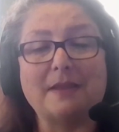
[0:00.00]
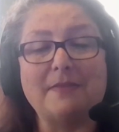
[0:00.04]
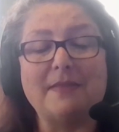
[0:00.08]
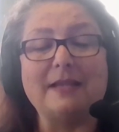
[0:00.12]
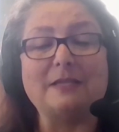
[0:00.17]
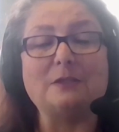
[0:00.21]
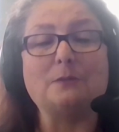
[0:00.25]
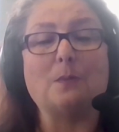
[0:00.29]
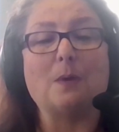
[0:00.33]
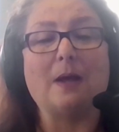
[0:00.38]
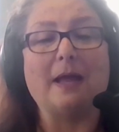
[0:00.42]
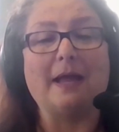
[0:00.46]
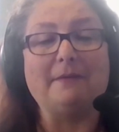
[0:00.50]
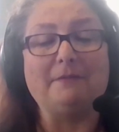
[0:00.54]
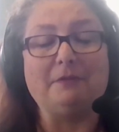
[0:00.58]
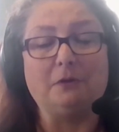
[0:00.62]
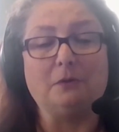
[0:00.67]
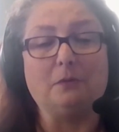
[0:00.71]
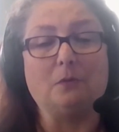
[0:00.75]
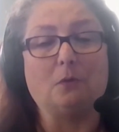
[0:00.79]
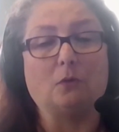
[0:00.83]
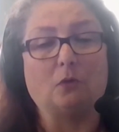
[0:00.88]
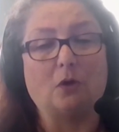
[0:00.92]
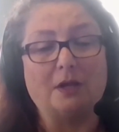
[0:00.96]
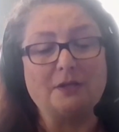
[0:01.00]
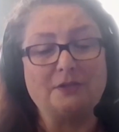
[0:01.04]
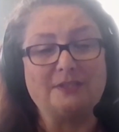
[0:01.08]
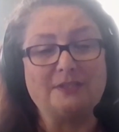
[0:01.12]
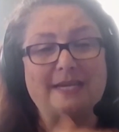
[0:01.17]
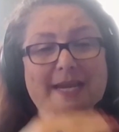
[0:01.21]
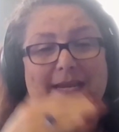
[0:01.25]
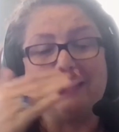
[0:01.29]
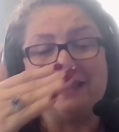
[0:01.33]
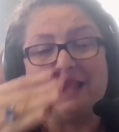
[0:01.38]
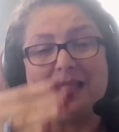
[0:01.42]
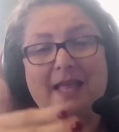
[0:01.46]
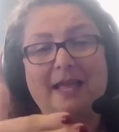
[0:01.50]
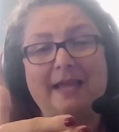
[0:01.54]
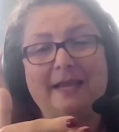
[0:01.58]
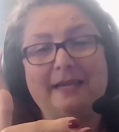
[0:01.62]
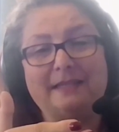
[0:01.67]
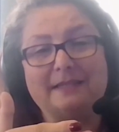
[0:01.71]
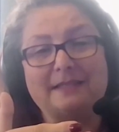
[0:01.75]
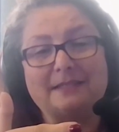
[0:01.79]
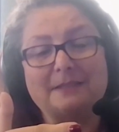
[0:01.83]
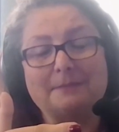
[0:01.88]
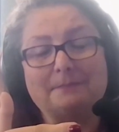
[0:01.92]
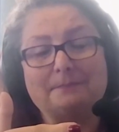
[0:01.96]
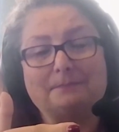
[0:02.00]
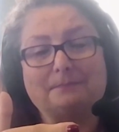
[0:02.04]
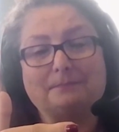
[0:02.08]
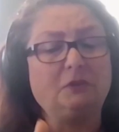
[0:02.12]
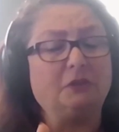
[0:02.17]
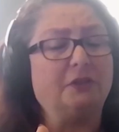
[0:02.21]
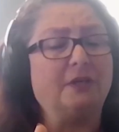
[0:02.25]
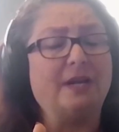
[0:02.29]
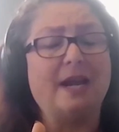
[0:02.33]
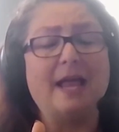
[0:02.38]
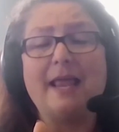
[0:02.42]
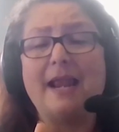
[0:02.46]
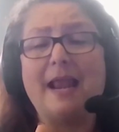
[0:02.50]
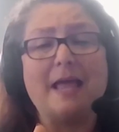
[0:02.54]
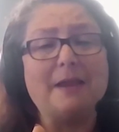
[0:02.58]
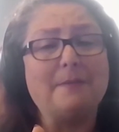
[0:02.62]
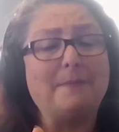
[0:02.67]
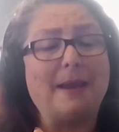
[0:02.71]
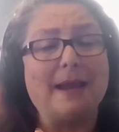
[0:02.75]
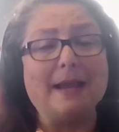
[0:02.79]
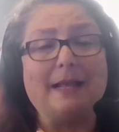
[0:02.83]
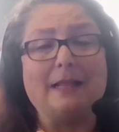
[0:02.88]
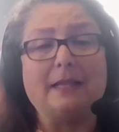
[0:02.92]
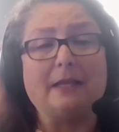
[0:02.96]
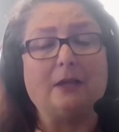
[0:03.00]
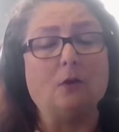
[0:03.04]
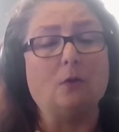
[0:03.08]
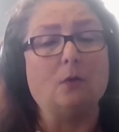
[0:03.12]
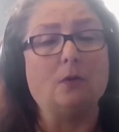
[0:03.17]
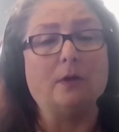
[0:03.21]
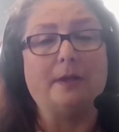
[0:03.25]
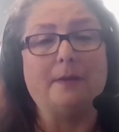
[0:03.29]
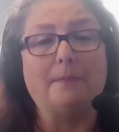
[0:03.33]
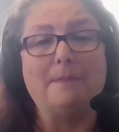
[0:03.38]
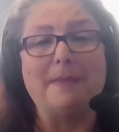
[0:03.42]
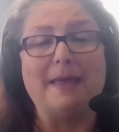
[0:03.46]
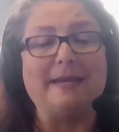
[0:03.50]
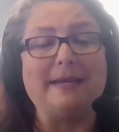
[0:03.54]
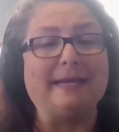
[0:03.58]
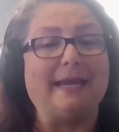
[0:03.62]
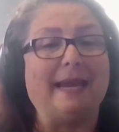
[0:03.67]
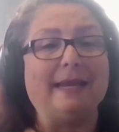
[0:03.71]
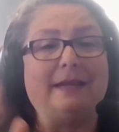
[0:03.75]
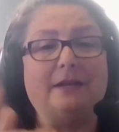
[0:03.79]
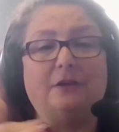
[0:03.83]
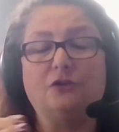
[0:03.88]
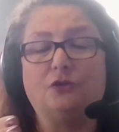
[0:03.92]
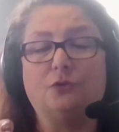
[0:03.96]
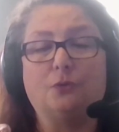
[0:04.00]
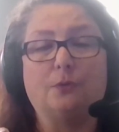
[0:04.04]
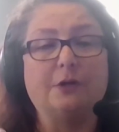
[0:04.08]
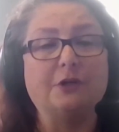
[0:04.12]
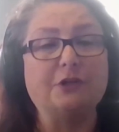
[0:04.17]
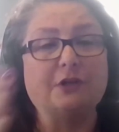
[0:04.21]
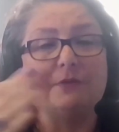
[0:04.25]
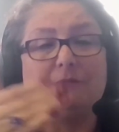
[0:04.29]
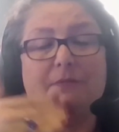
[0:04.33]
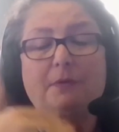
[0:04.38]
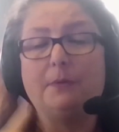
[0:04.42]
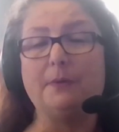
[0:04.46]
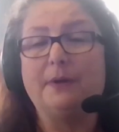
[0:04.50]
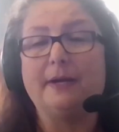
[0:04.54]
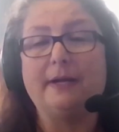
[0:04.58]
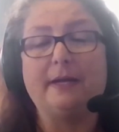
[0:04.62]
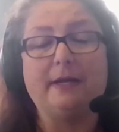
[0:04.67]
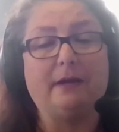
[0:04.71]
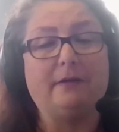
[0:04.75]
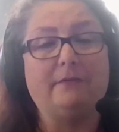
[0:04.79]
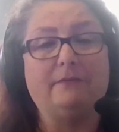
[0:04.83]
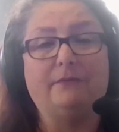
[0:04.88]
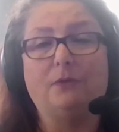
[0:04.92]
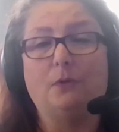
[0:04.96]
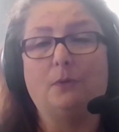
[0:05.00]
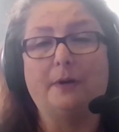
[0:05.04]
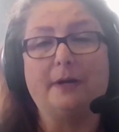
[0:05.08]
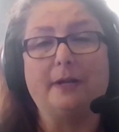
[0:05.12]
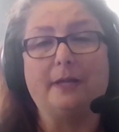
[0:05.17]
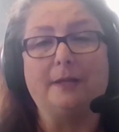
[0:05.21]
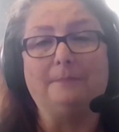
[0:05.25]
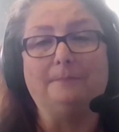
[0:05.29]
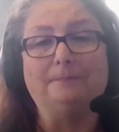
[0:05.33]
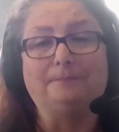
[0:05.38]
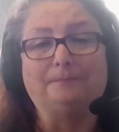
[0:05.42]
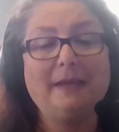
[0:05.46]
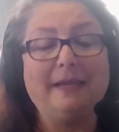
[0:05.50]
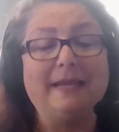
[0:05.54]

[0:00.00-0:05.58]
And that's why if you cross state lines, you're not automatically on Medicaid in Georgia if you were in it in Florida.